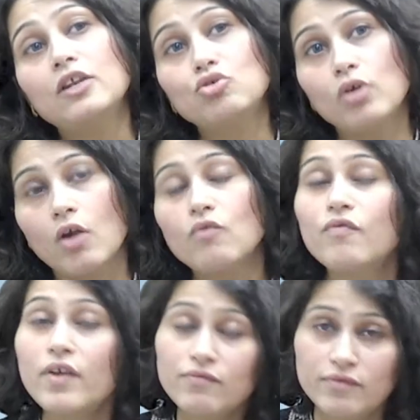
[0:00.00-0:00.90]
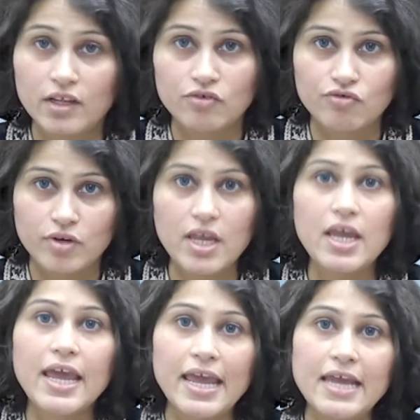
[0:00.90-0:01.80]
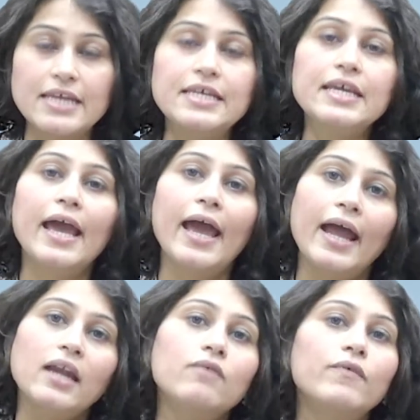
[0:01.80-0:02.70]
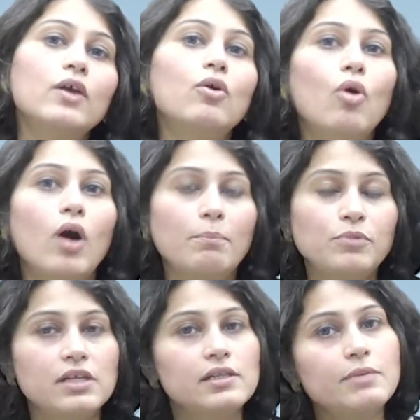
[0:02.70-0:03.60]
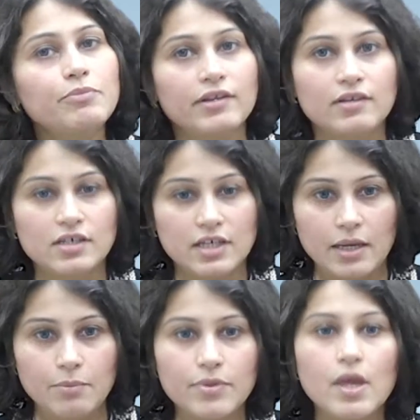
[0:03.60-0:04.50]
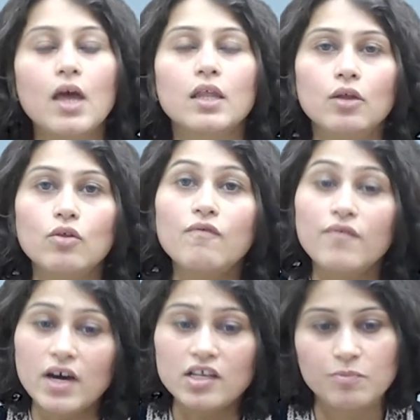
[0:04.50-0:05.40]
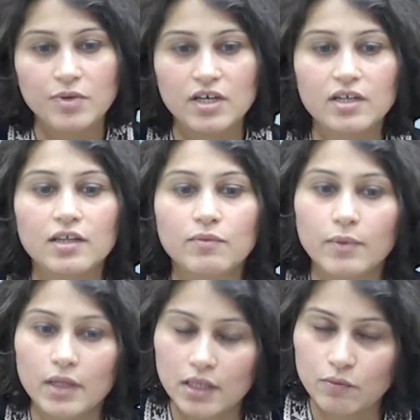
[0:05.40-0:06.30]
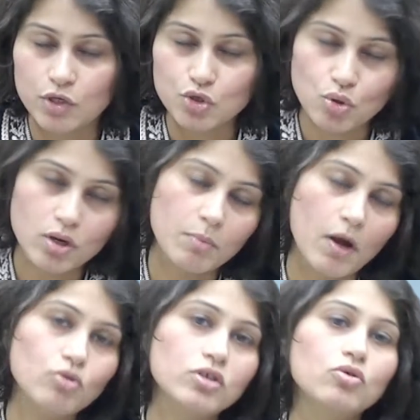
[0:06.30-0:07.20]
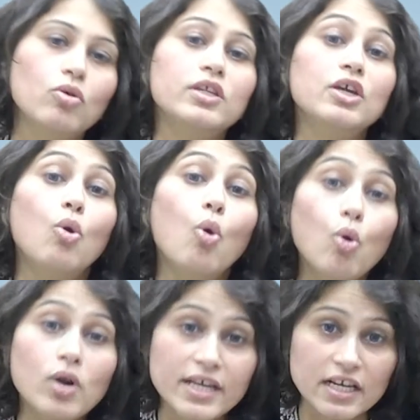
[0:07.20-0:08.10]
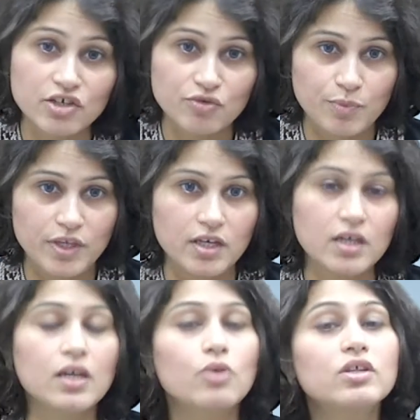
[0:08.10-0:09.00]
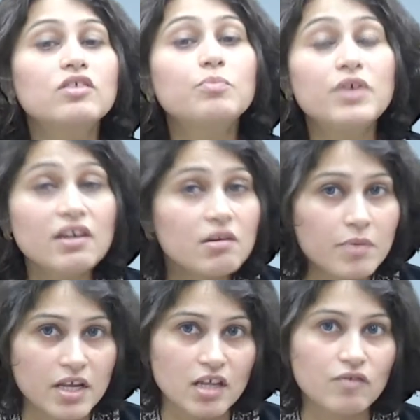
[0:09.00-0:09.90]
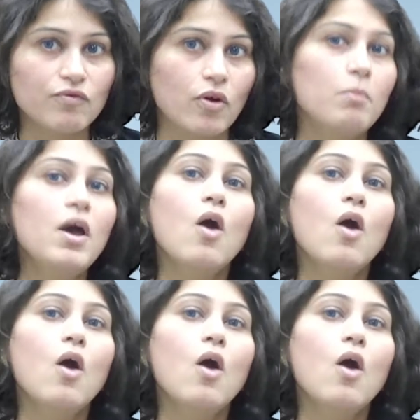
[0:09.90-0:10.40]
to around 5th century AD and we go up till the present times. Now the first period that we talk about is called the Old English period. Now this period begins from